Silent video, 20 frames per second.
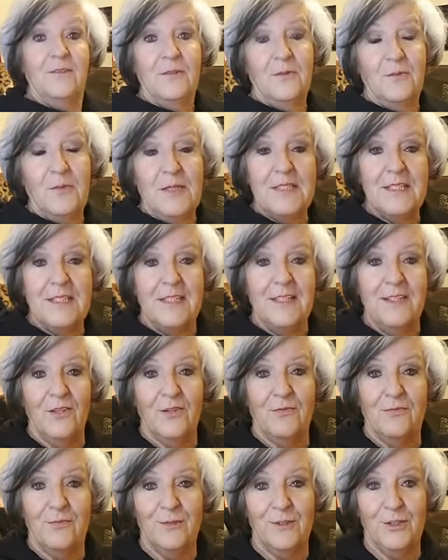know what's in
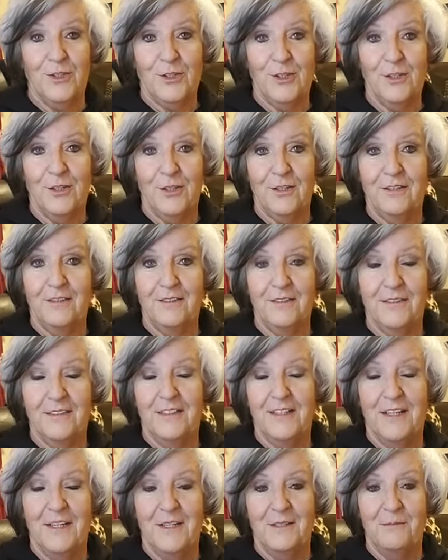here for sure,
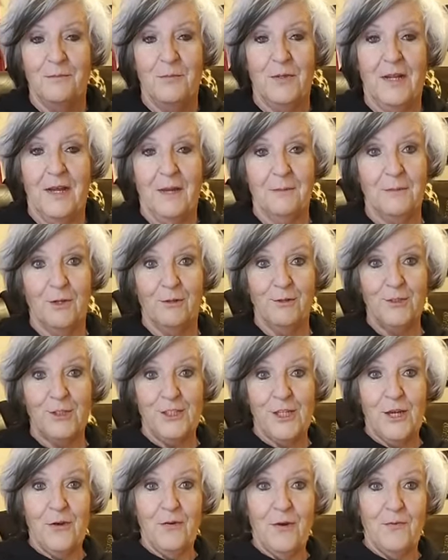but I'm going to
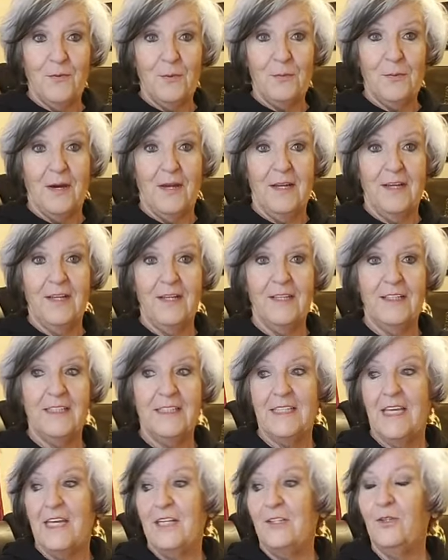show everybody,
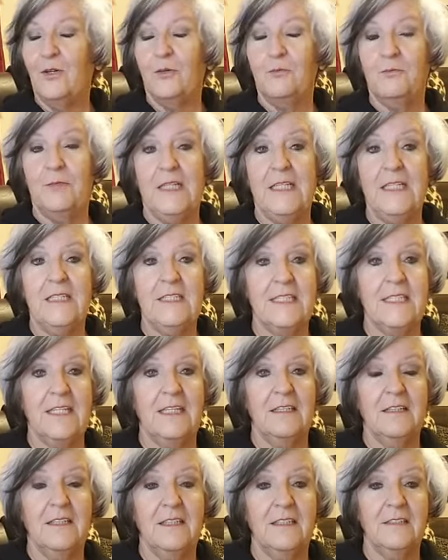and you'll be
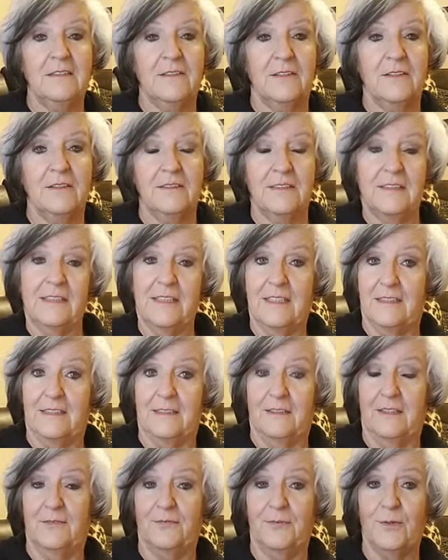seeing it, or
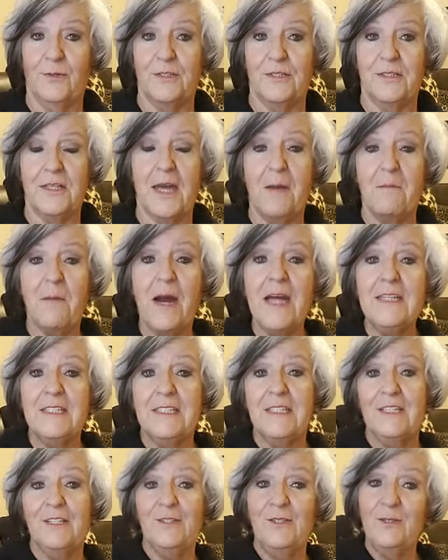the first time I
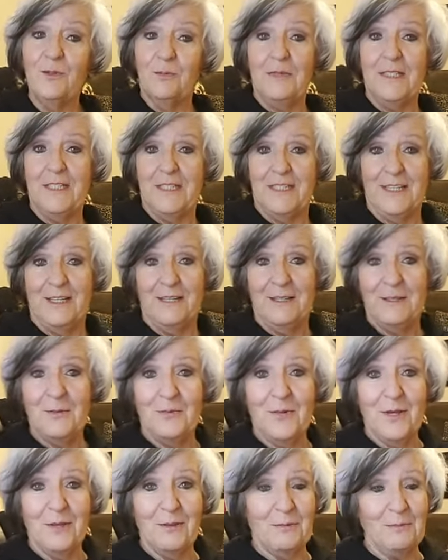see it, you'll be seeing it
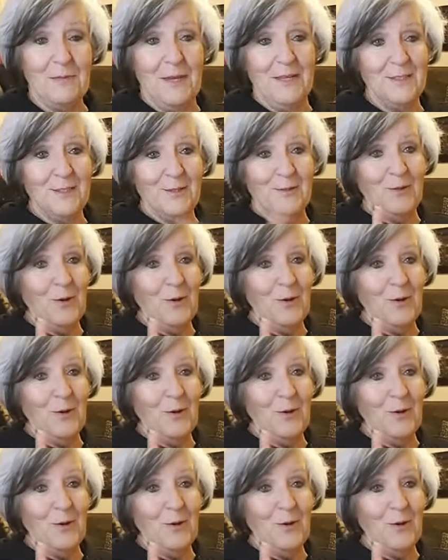with me. So